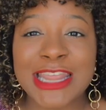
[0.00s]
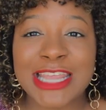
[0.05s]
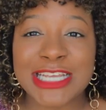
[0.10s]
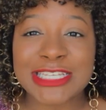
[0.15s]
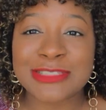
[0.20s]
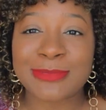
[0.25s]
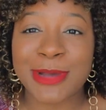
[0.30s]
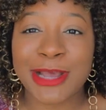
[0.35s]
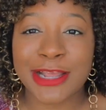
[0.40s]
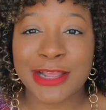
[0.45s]

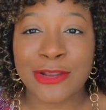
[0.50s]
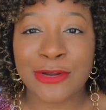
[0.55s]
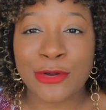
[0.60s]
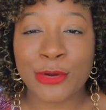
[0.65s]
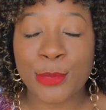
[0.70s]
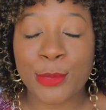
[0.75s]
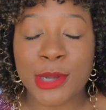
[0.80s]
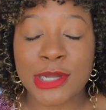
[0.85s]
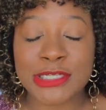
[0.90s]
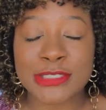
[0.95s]
This month,
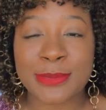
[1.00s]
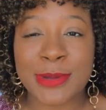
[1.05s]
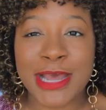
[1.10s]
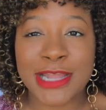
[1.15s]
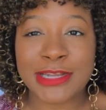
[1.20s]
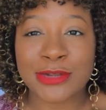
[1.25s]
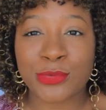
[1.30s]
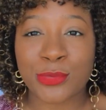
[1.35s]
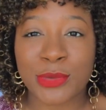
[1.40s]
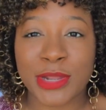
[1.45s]
curlBOX
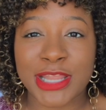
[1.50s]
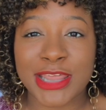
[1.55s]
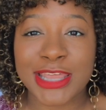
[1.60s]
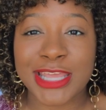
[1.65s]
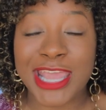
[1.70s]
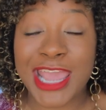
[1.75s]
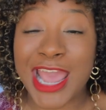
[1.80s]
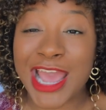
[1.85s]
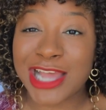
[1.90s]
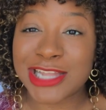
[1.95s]
partnered with
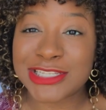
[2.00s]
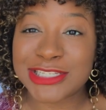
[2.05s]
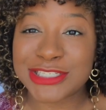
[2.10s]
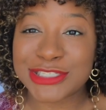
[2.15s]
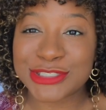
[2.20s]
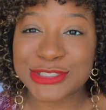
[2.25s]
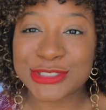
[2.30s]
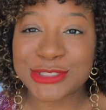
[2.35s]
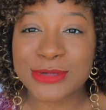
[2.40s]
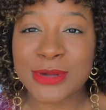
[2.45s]

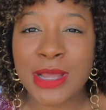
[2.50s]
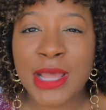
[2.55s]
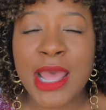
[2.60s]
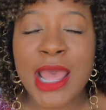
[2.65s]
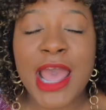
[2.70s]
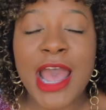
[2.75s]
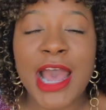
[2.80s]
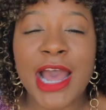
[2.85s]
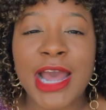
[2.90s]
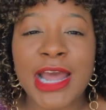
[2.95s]
Cantu.
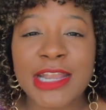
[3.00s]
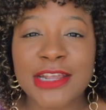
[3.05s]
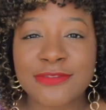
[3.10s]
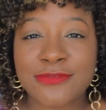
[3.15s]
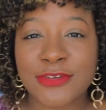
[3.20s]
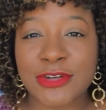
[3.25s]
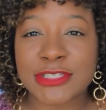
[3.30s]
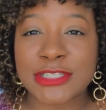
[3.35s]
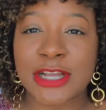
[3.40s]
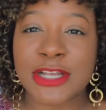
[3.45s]
And at
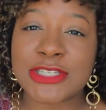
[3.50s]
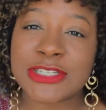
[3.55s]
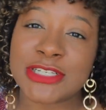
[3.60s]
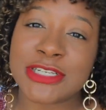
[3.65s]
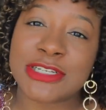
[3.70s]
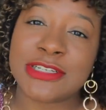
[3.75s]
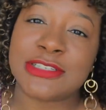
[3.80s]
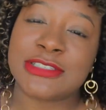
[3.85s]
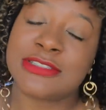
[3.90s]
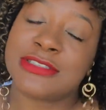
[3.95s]
first I was a
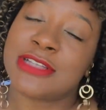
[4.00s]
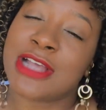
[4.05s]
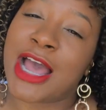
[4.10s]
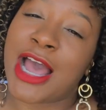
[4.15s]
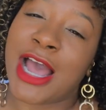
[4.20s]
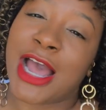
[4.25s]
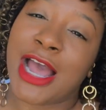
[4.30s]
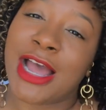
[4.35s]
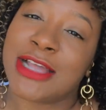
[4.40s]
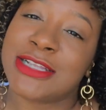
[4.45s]
little
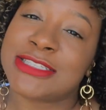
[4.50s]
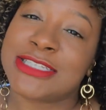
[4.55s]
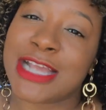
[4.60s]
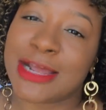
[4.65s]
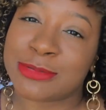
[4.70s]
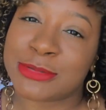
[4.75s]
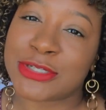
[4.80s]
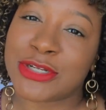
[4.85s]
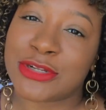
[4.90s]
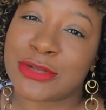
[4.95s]

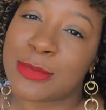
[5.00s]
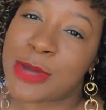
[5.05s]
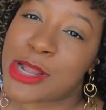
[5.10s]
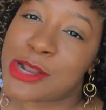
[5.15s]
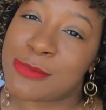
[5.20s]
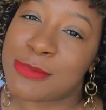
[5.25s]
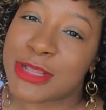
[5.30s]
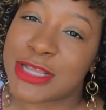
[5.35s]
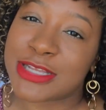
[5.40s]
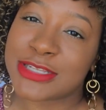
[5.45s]
skeptical
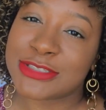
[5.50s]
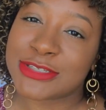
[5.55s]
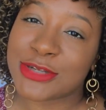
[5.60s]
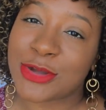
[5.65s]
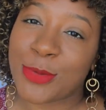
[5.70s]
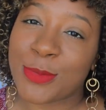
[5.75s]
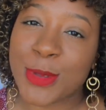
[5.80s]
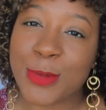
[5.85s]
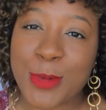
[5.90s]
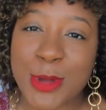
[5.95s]
about it because, you
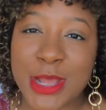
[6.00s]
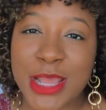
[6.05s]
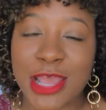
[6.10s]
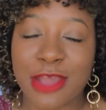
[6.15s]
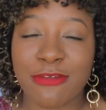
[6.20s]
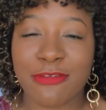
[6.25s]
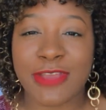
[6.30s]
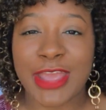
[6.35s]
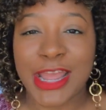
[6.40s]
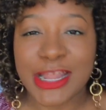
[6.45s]
know, people
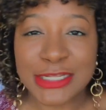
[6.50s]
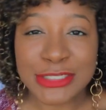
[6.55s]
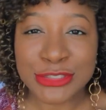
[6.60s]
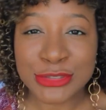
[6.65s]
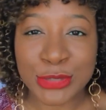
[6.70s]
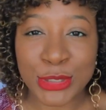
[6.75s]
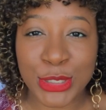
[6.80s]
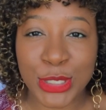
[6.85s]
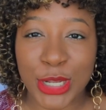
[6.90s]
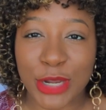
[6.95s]
give Cantu
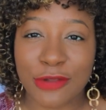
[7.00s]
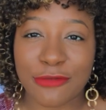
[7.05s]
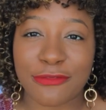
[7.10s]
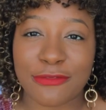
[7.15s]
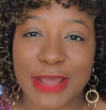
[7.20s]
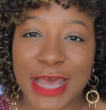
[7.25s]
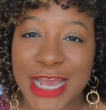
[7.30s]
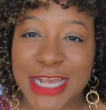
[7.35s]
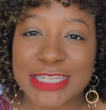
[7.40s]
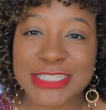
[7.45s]
a lot of
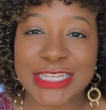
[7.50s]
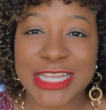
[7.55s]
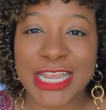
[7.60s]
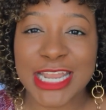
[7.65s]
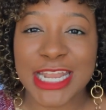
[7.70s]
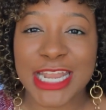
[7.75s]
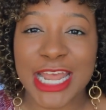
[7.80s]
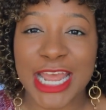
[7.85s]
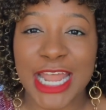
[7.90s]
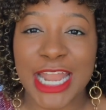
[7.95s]
flack
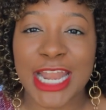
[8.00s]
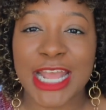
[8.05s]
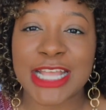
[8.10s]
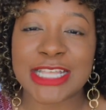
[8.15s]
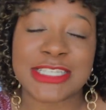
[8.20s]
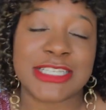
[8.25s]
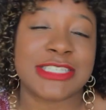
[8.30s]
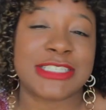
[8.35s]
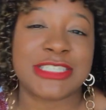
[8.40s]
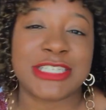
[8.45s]
saying that
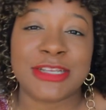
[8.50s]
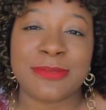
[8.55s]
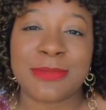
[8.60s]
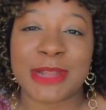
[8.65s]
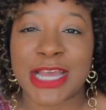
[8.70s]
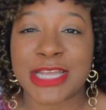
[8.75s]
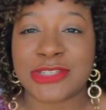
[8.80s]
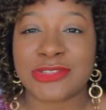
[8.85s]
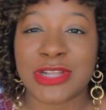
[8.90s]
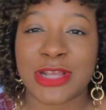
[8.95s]
it's a cheap
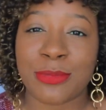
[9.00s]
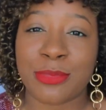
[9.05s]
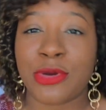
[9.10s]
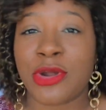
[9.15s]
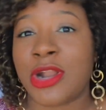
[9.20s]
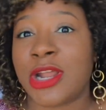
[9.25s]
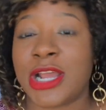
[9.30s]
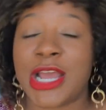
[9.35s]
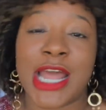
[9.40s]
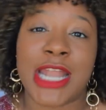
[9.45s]
natural hair
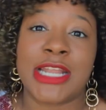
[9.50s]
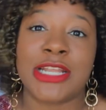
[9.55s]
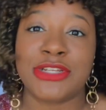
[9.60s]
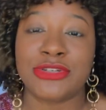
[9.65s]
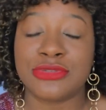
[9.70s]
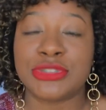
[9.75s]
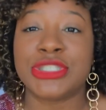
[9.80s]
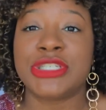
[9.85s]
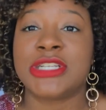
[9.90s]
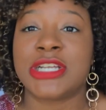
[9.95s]
product and it
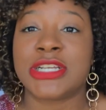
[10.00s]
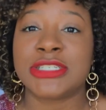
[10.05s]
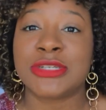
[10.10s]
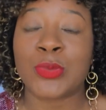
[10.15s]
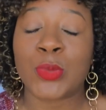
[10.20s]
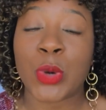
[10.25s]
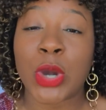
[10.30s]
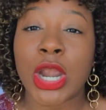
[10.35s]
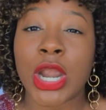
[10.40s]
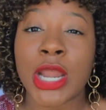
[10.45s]
usually
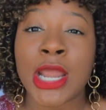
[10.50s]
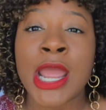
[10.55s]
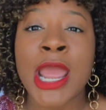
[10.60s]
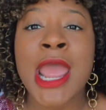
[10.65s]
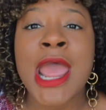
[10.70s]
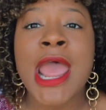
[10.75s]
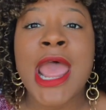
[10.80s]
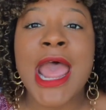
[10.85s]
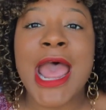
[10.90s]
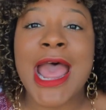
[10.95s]
doesn't work.
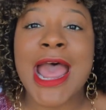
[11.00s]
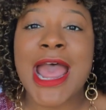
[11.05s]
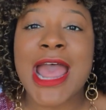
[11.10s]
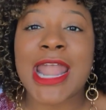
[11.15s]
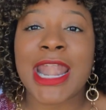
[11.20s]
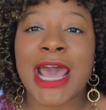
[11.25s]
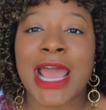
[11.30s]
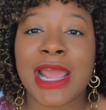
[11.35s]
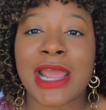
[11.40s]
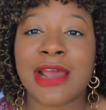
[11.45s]

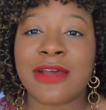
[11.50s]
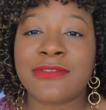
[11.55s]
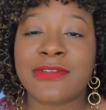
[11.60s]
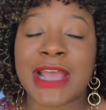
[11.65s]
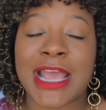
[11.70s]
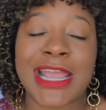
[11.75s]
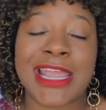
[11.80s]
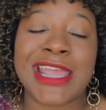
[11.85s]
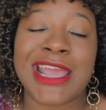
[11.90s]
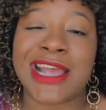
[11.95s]
And
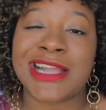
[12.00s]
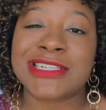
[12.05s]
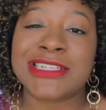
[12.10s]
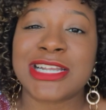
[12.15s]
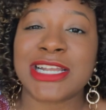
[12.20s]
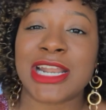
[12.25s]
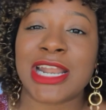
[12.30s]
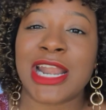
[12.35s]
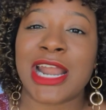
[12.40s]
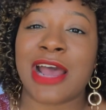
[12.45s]
I can't
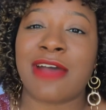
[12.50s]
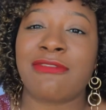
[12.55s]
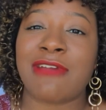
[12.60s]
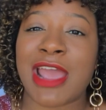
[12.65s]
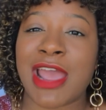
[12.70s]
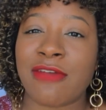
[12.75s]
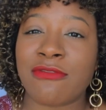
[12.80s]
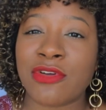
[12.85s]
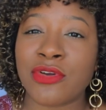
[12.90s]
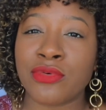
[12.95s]
say that I've
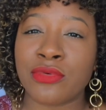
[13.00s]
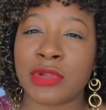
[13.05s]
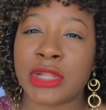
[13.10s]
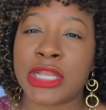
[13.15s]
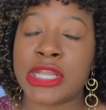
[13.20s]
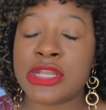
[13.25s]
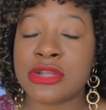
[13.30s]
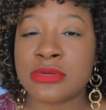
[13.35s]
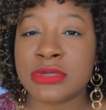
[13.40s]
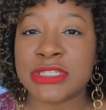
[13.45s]
ever
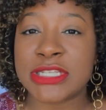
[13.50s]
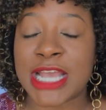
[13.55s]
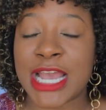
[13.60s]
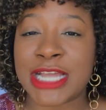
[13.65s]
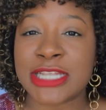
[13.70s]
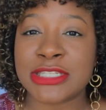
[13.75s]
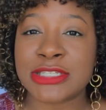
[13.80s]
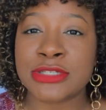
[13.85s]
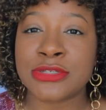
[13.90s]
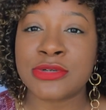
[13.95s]
really used
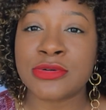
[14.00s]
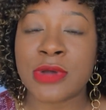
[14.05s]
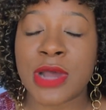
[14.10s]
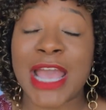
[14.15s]
Cantu.